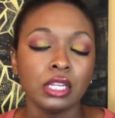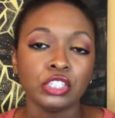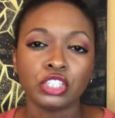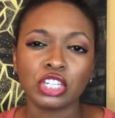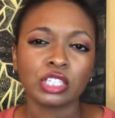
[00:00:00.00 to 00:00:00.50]

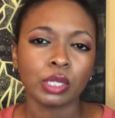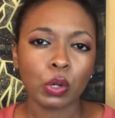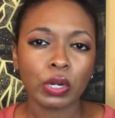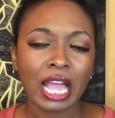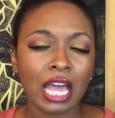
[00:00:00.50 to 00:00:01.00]
Just
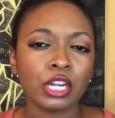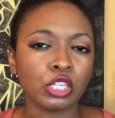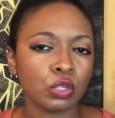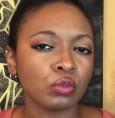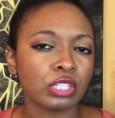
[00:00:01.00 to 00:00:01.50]
learn how to
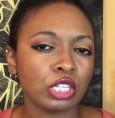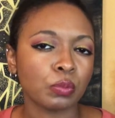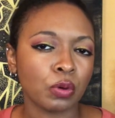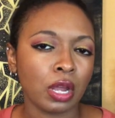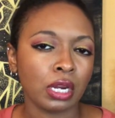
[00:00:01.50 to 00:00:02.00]
use these
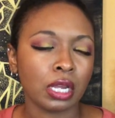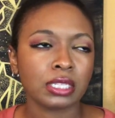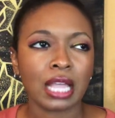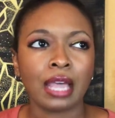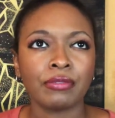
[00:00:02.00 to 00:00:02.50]

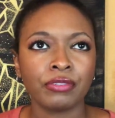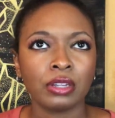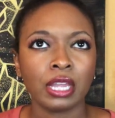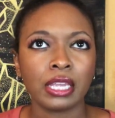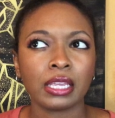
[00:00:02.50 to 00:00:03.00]
products. I
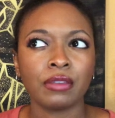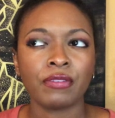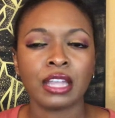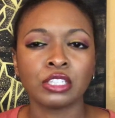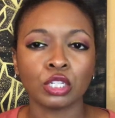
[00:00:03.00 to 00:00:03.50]
feel like if
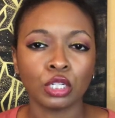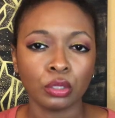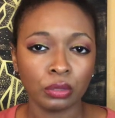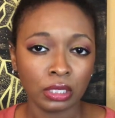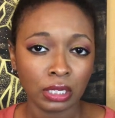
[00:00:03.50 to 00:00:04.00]
I
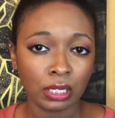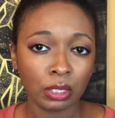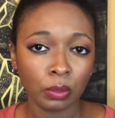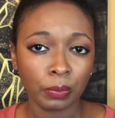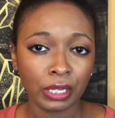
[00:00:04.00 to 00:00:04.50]
diluted it a
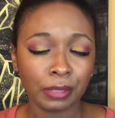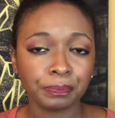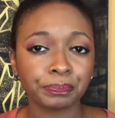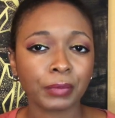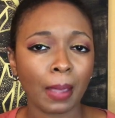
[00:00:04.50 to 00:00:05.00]
little bit,
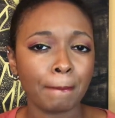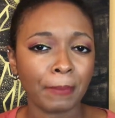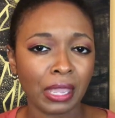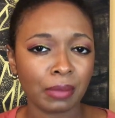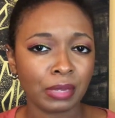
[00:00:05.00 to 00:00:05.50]

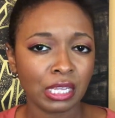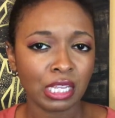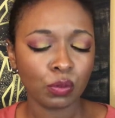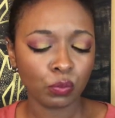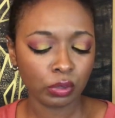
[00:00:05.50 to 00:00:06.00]

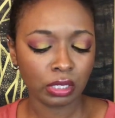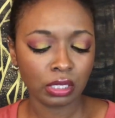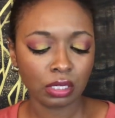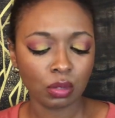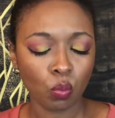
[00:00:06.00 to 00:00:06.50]
maybe it
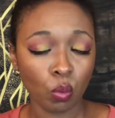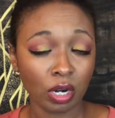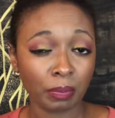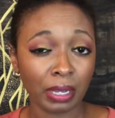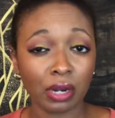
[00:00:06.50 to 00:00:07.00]
would
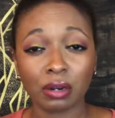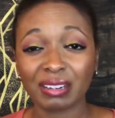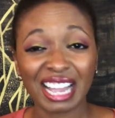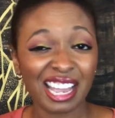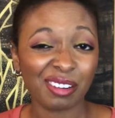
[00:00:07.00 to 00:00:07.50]
work better.
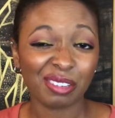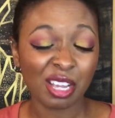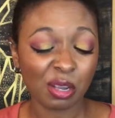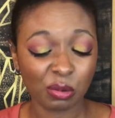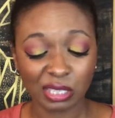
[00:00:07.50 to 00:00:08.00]
I don't
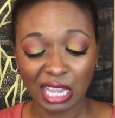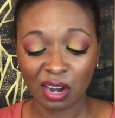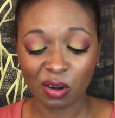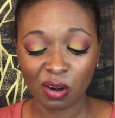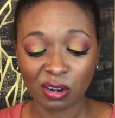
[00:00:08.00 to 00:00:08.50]
know. It's kind
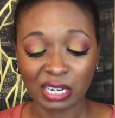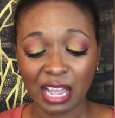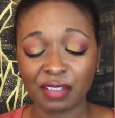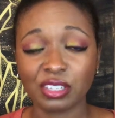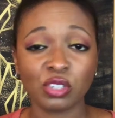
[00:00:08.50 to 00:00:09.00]
of hard. I
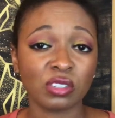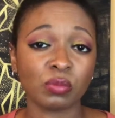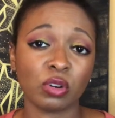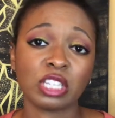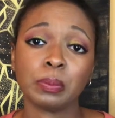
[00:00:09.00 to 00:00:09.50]
have to do some
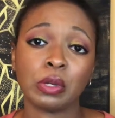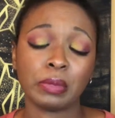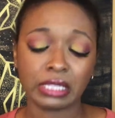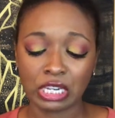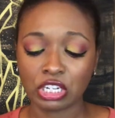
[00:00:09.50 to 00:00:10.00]
more
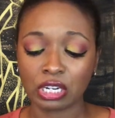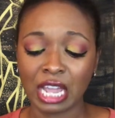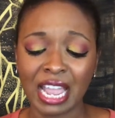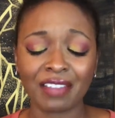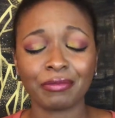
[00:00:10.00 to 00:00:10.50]
experimentation.
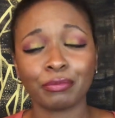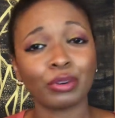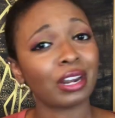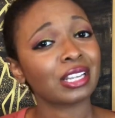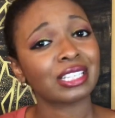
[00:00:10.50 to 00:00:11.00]
I have
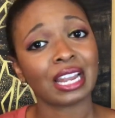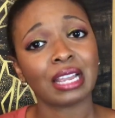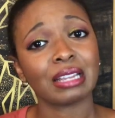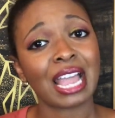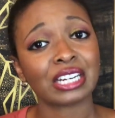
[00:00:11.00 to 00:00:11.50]
products that
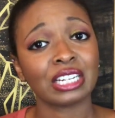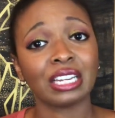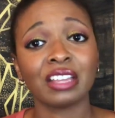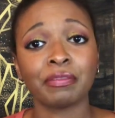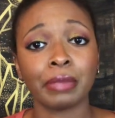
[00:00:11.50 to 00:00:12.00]
I actually
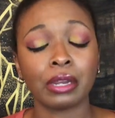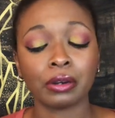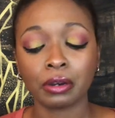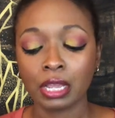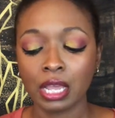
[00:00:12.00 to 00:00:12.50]
love
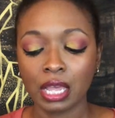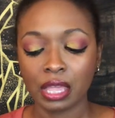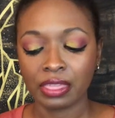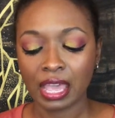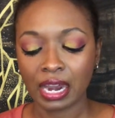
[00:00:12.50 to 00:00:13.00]
better
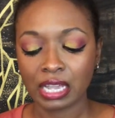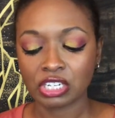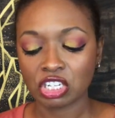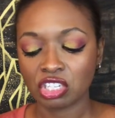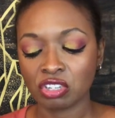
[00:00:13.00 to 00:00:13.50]
that I
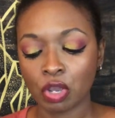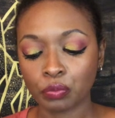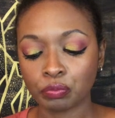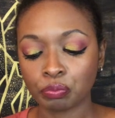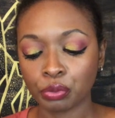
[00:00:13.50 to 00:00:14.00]
just,
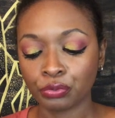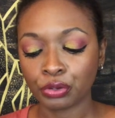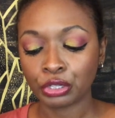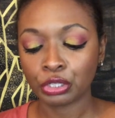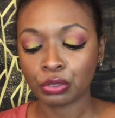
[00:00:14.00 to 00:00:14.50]

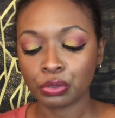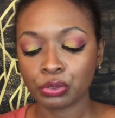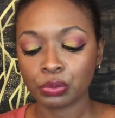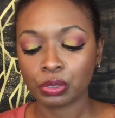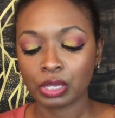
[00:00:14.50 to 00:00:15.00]
prefer to
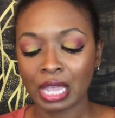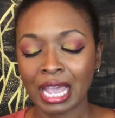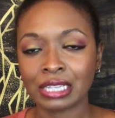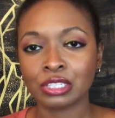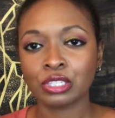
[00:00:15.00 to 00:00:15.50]
use.
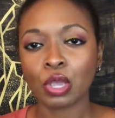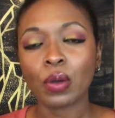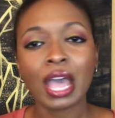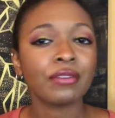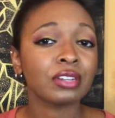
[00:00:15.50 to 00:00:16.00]
I
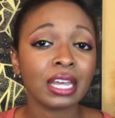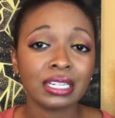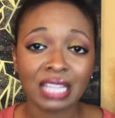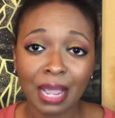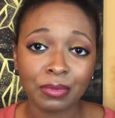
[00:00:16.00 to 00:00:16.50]
don't have a lot
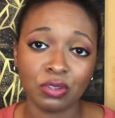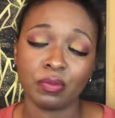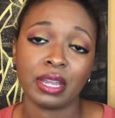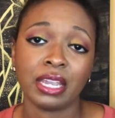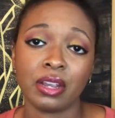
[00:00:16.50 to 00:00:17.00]
of time to do
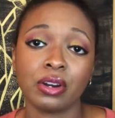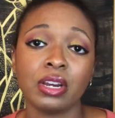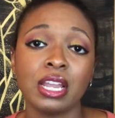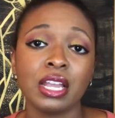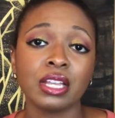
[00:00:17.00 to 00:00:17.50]
my hair.
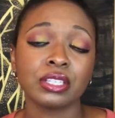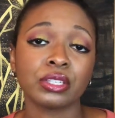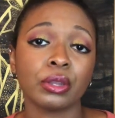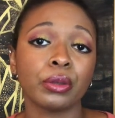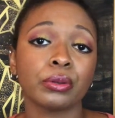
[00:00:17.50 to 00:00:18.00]

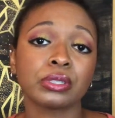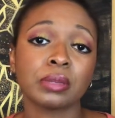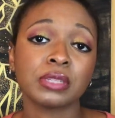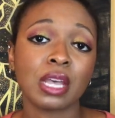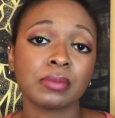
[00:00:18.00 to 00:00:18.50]
So
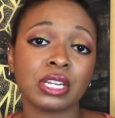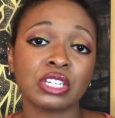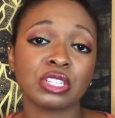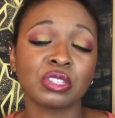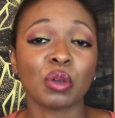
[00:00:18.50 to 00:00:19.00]
sometimes I
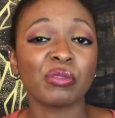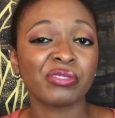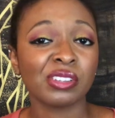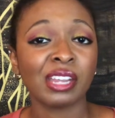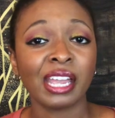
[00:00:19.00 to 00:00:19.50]
just don't
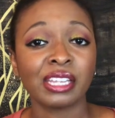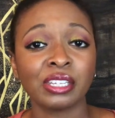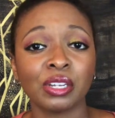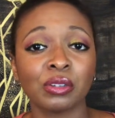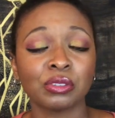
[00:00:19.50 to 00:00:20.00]
feel like,
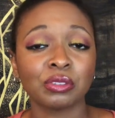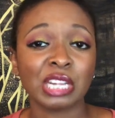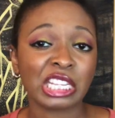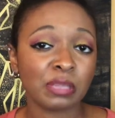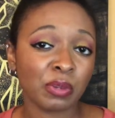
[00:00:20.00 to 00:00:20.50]

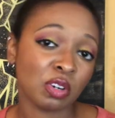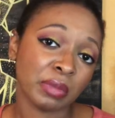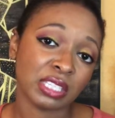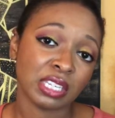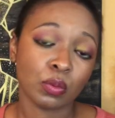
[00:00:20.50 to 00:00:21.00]

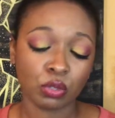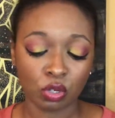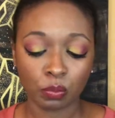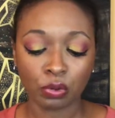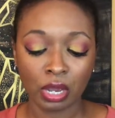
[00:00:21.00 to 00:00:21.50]
experimenting with
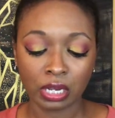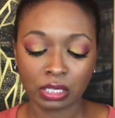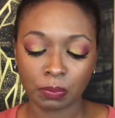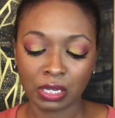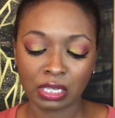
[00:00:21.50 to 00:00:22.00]
certain
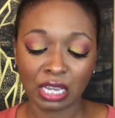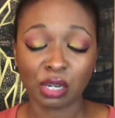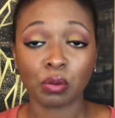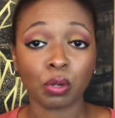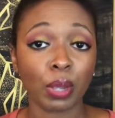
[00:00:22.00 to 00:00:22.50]
products because I
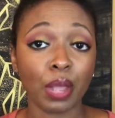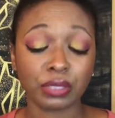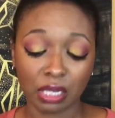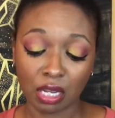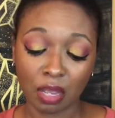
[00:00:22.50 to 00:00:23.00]
don't know how
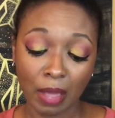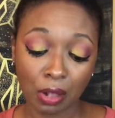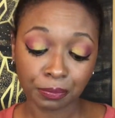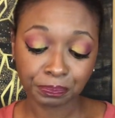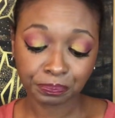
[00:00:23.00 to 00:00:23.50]
it's going to come out.